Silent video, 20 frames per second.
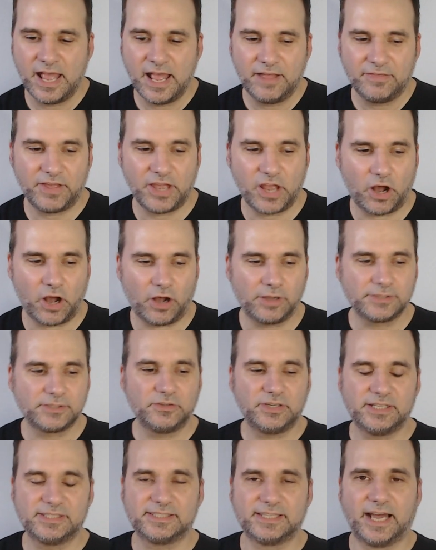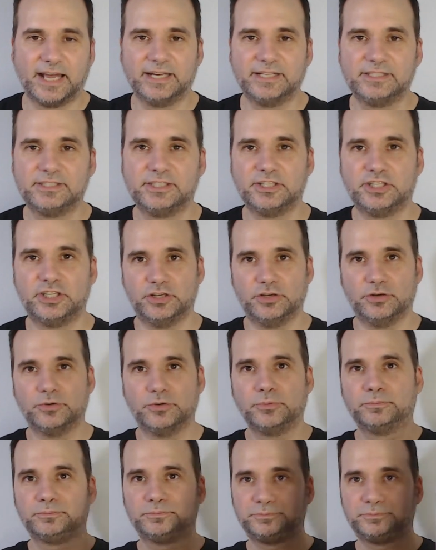they also decided to do